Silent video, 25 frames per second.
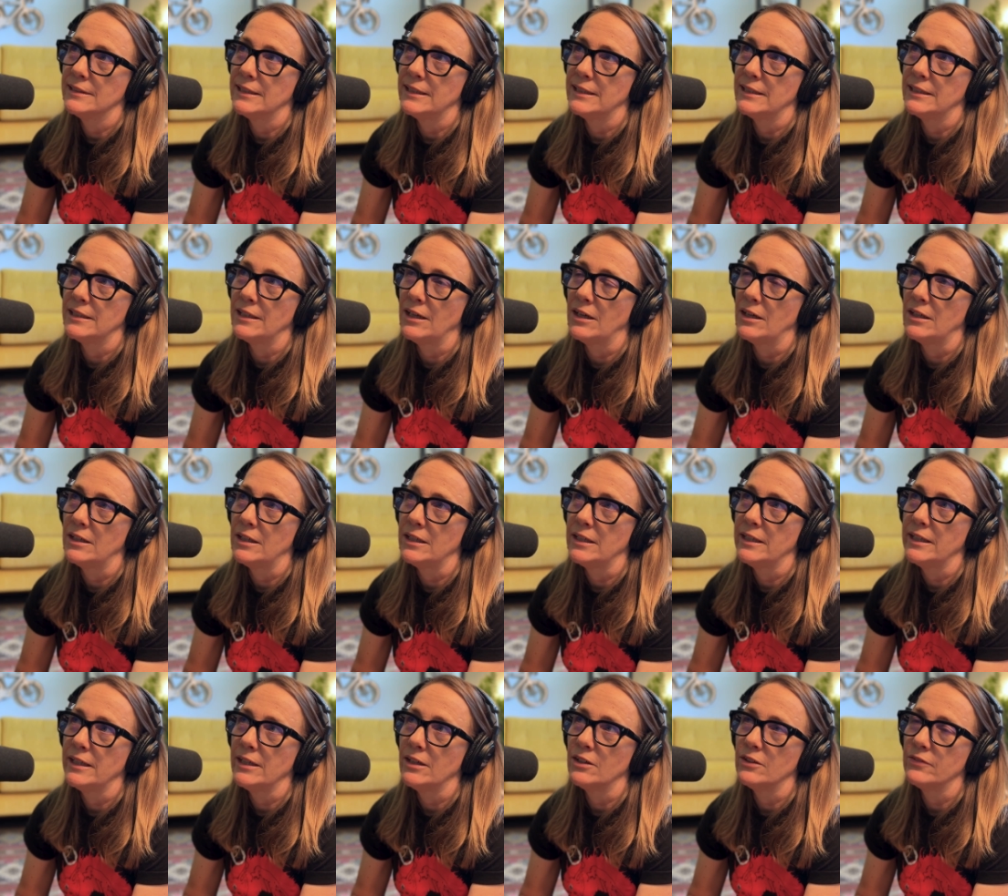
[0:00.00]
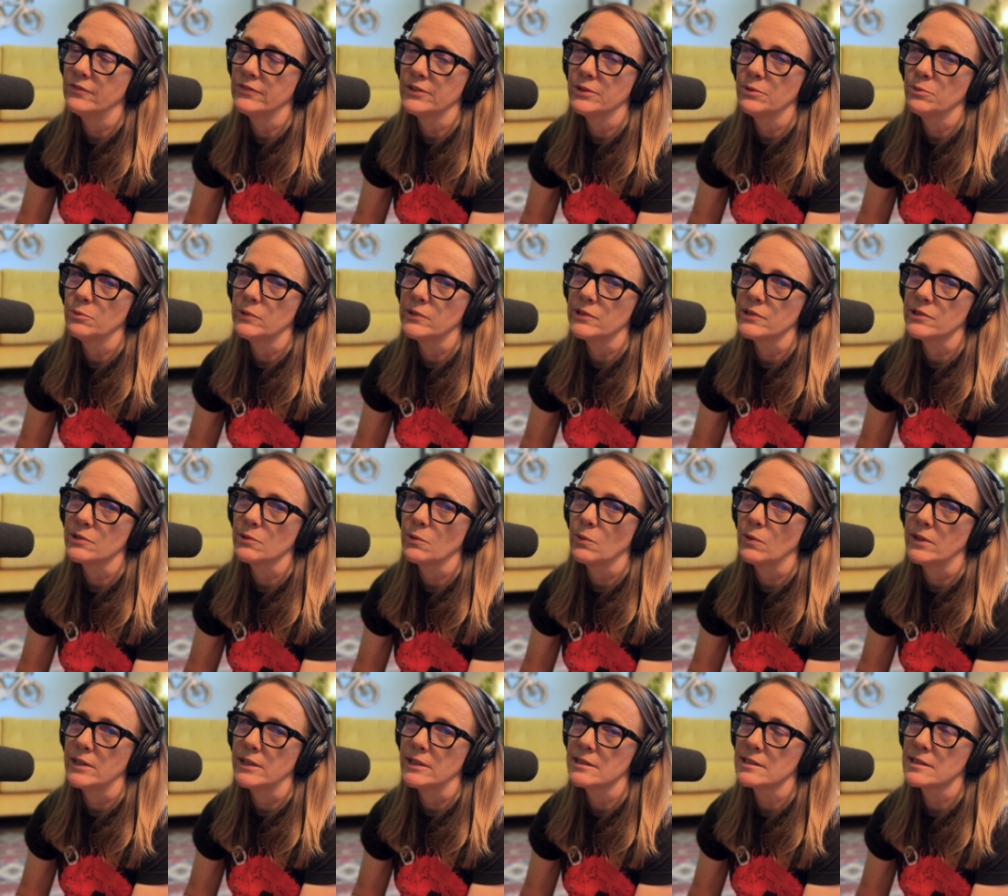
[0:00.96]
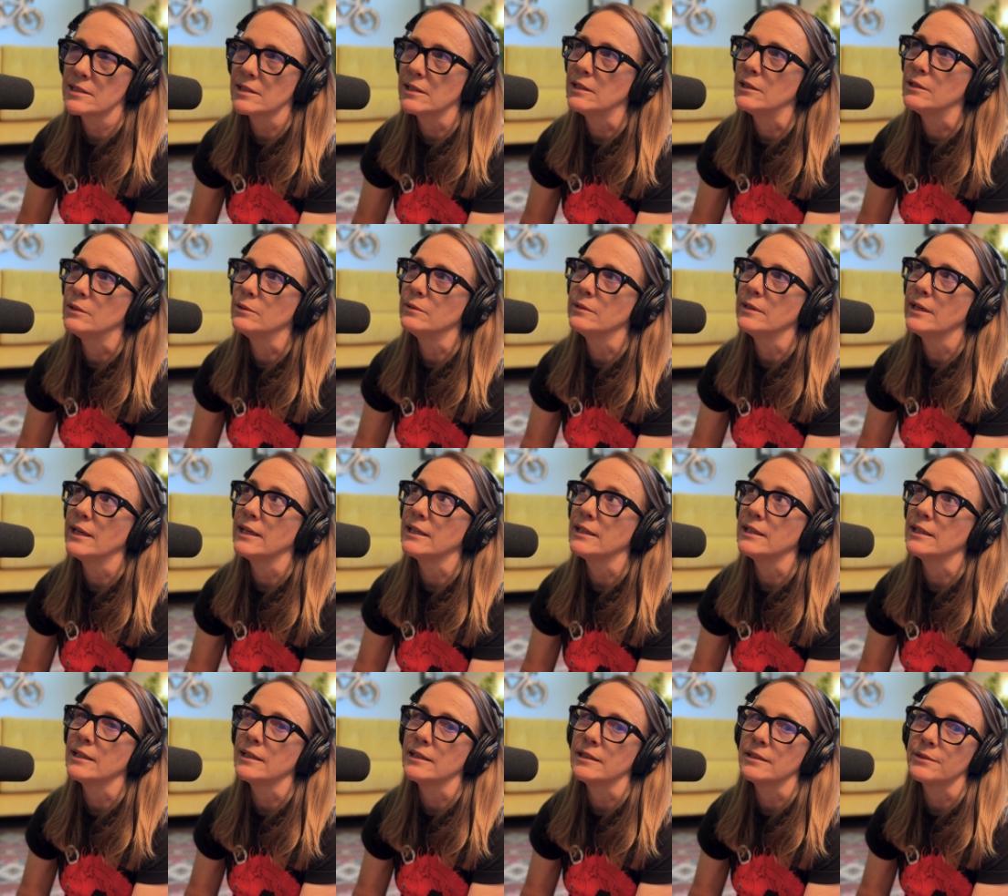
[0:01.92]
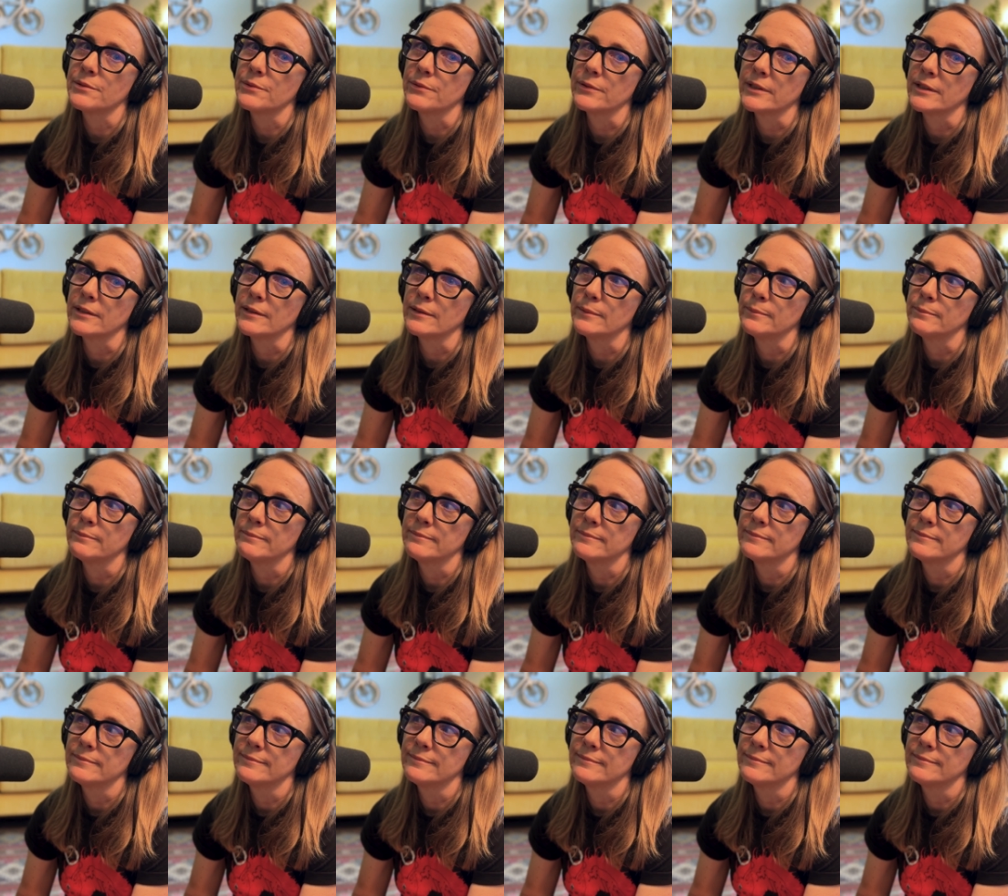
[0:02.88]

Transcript: And I often was quite slow at answering them.